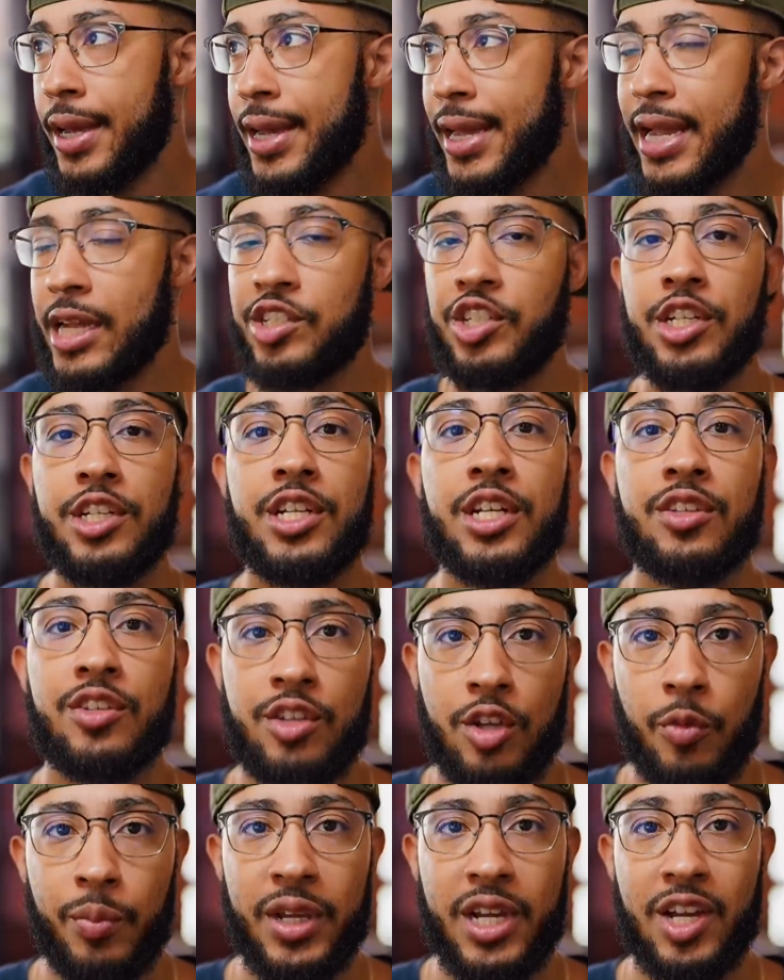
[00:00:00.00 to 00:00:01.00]
and she did
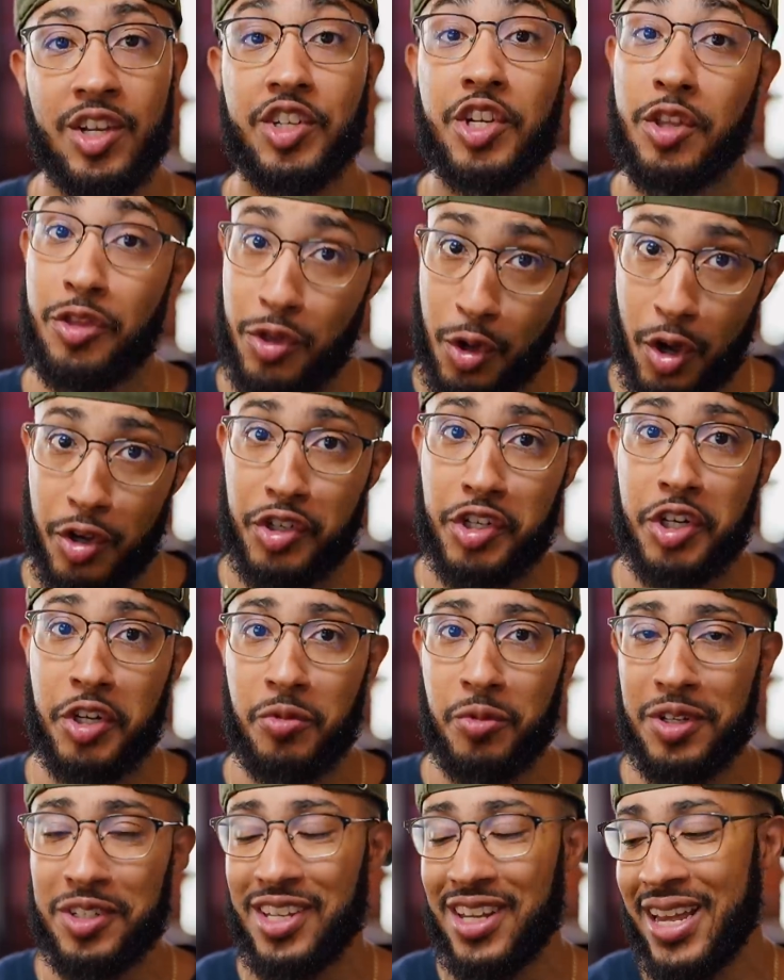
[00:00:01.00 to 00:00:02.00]
so because she thought she
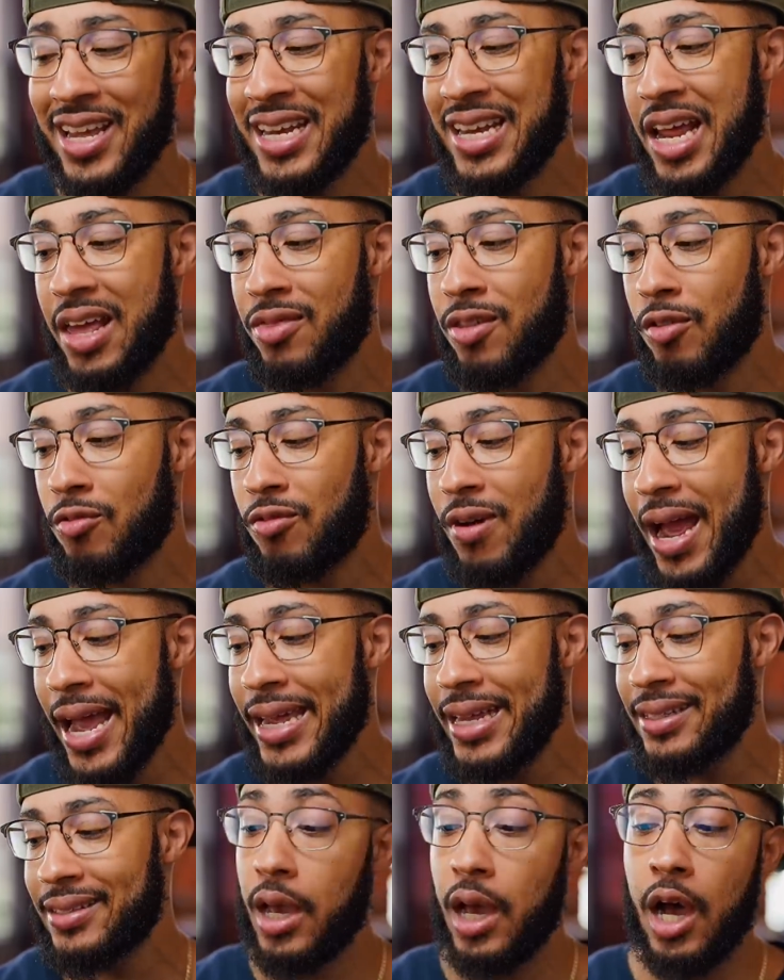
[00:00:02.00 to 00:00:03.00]
was in the
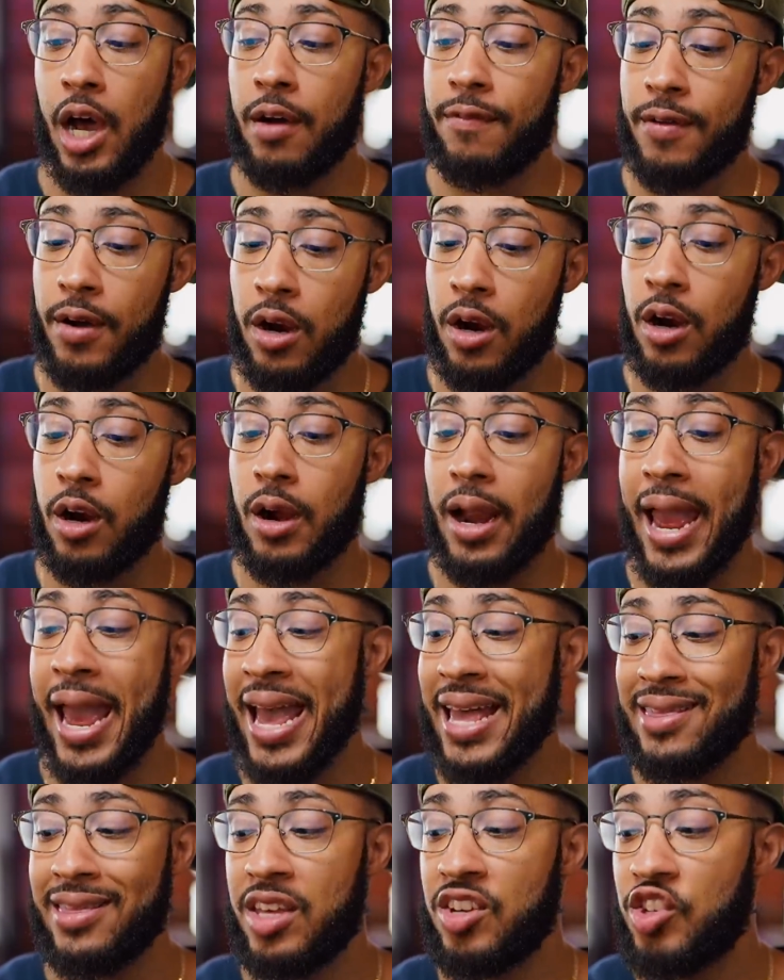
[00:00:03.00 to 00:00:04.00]
right of her
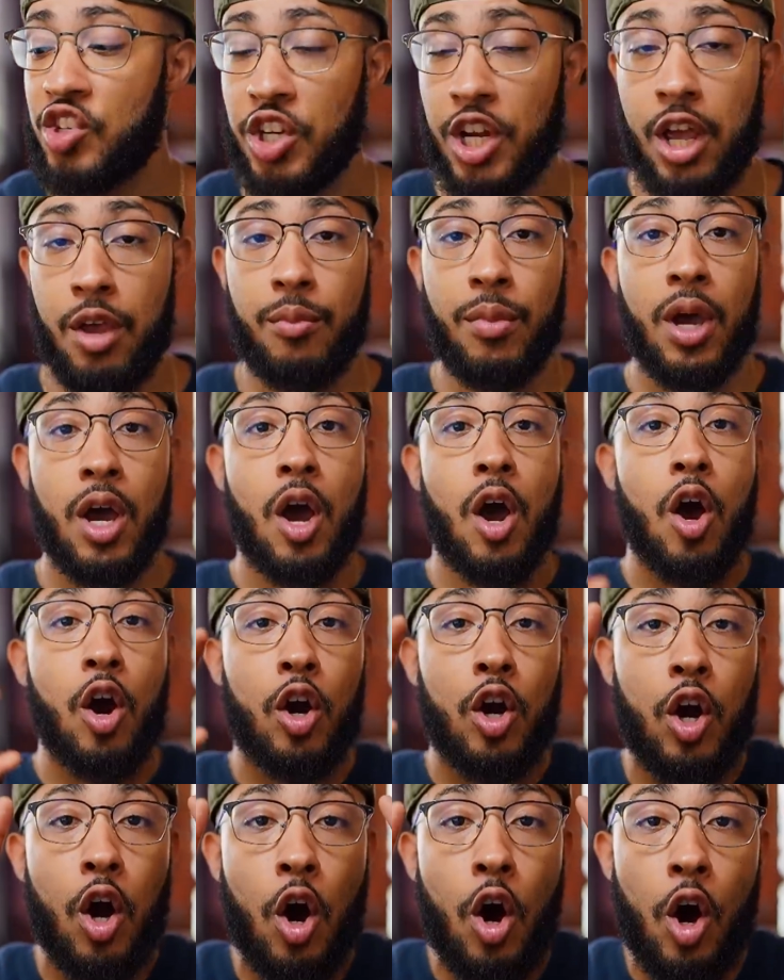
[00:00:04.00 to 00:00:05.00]
at the gym
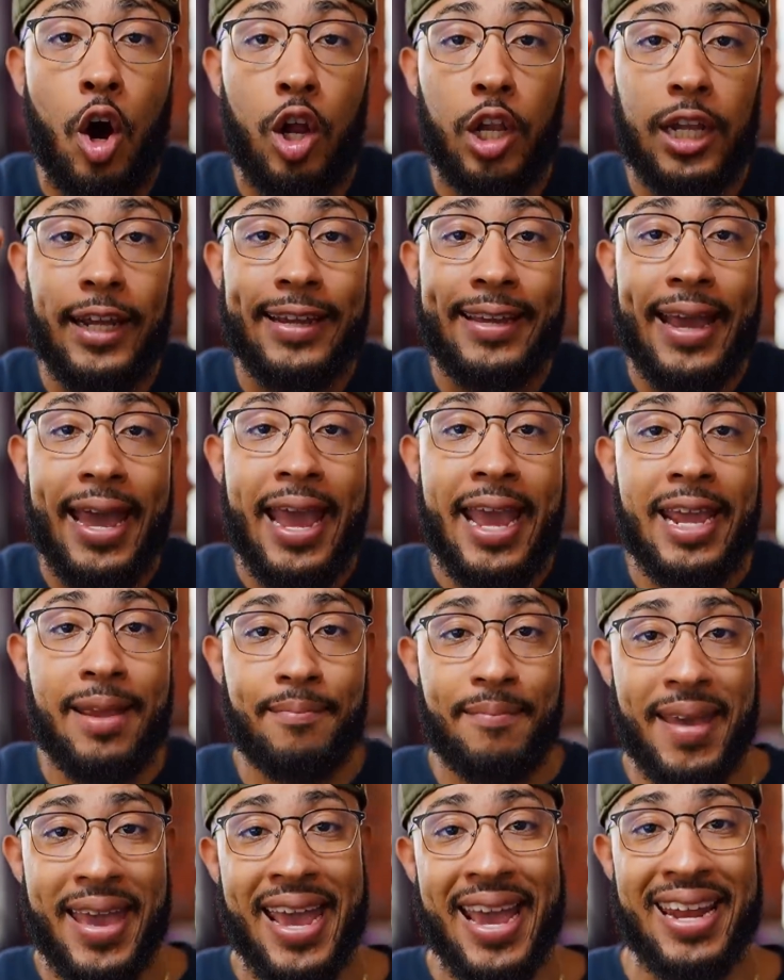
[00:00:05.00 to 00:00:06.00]
calling a
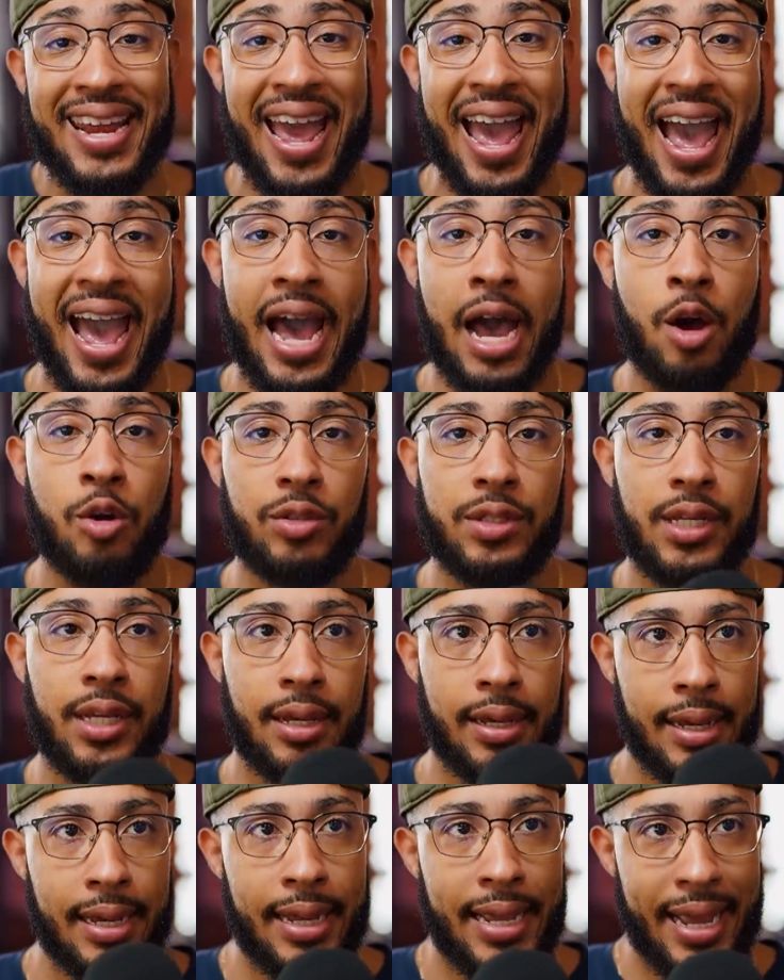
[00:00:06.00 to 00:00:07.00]
man out
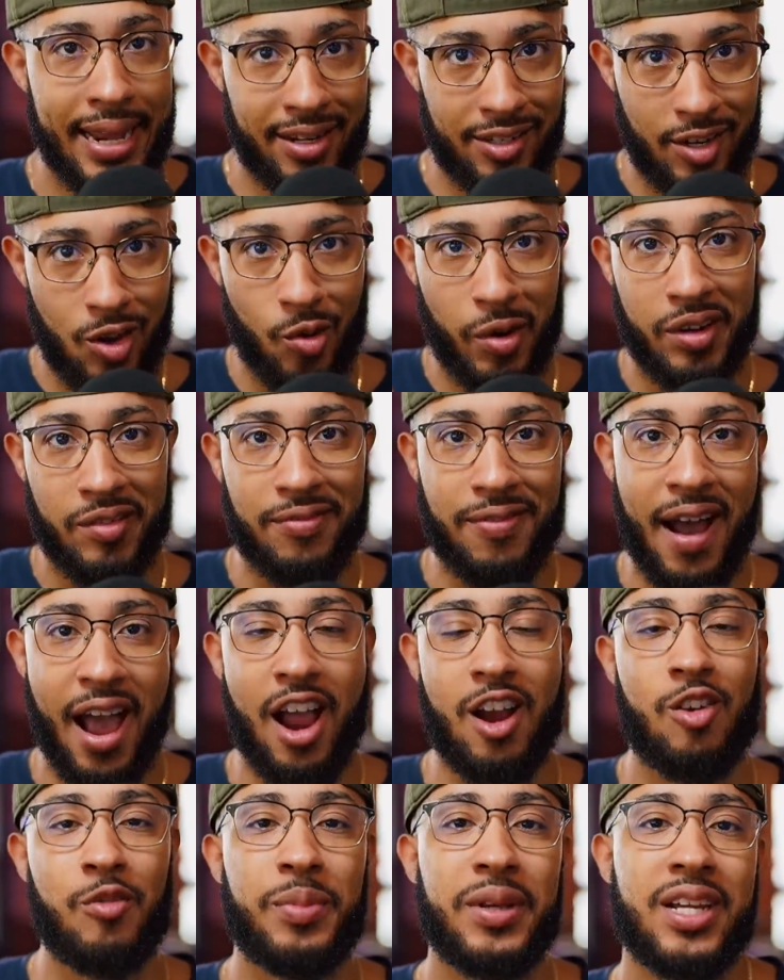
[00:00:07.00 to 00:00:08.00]
and is going
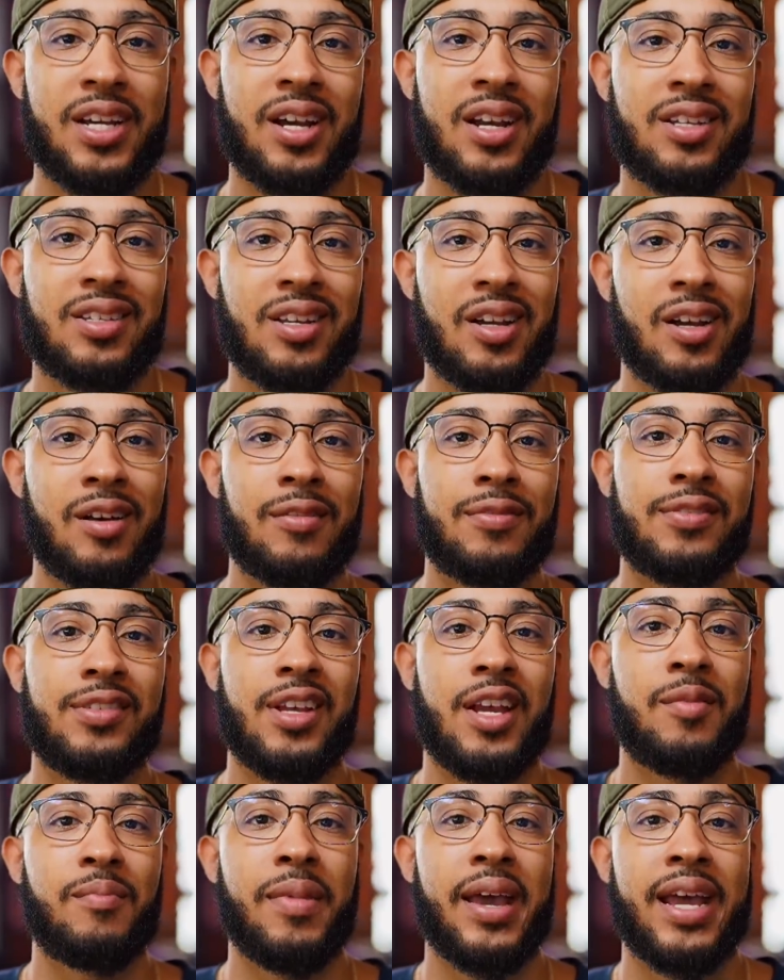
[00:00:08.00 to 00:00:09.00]
viral because of
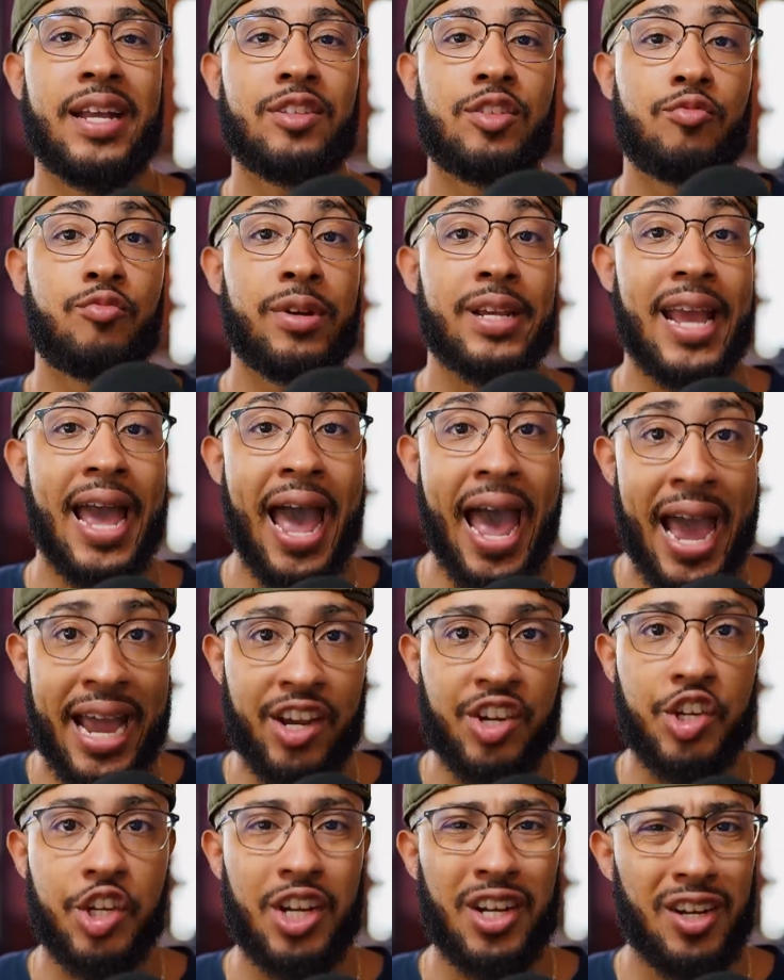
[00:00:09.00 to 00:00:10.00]
said man's
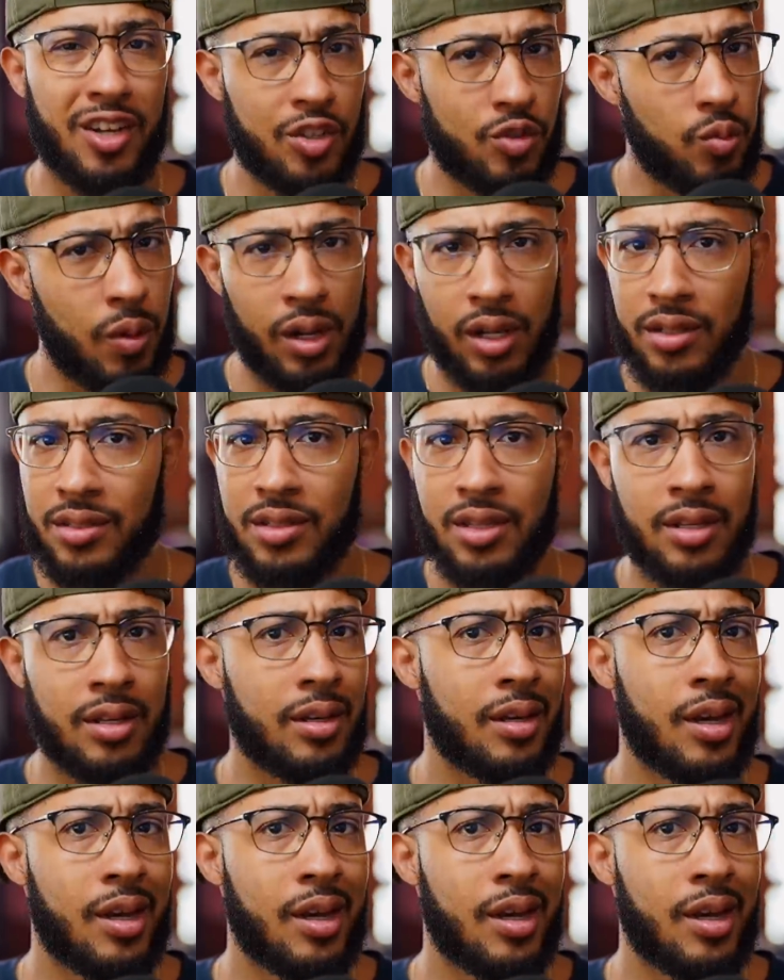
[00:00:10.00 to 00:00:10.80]
reaction and as well as the